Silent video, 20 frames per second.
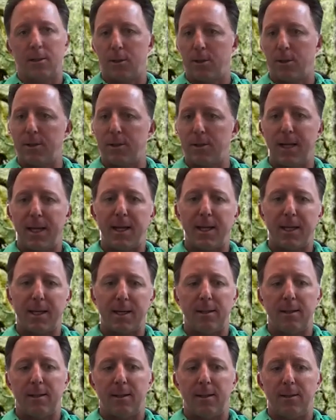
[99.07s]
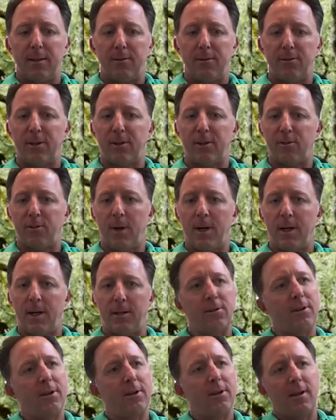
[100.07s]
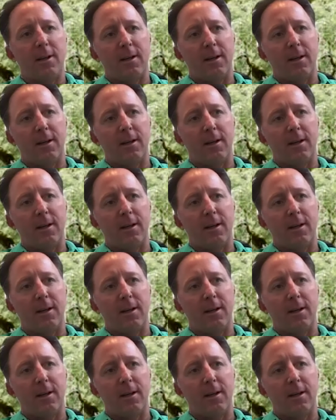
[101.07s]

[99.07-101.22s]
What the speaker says: could take 6 months.